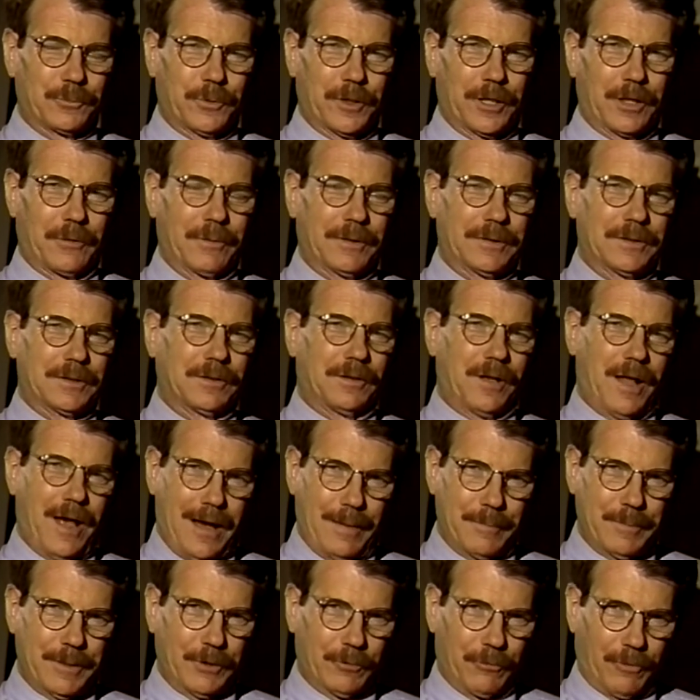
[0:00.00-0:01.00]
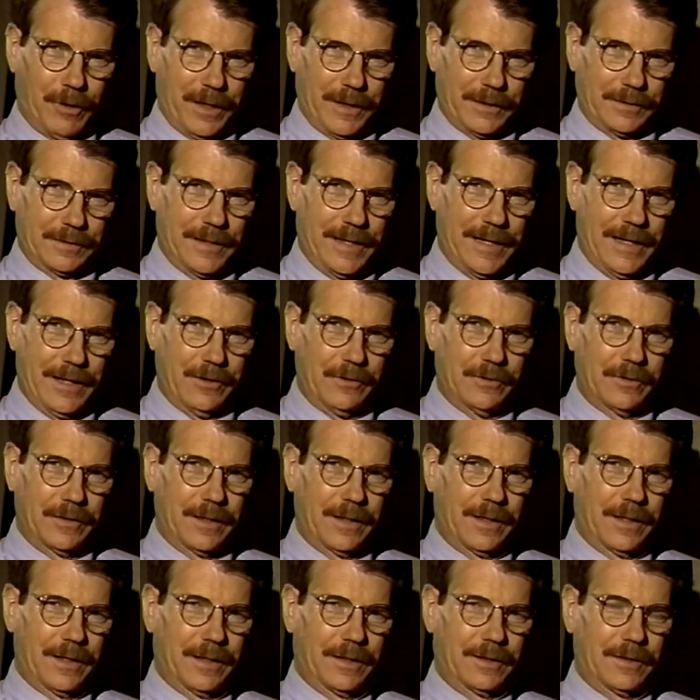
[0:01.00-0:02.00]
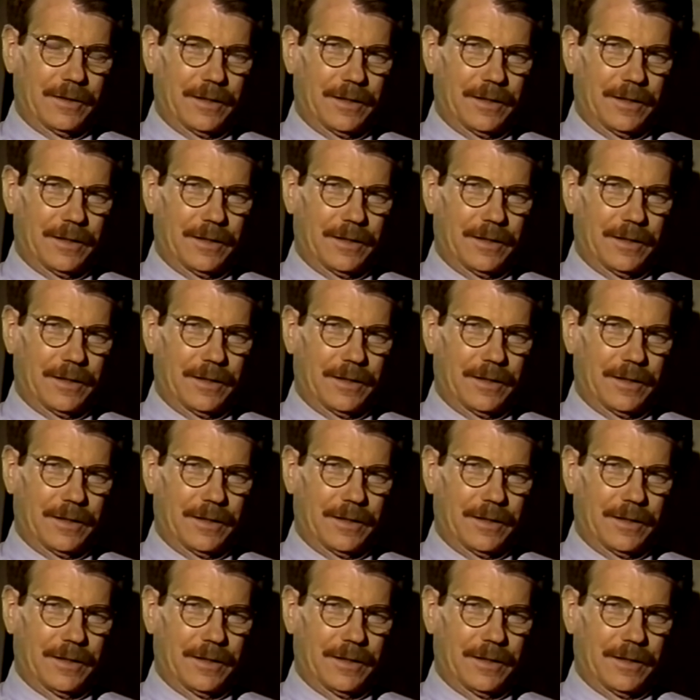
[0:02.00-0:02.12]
We are in the lobby right now, and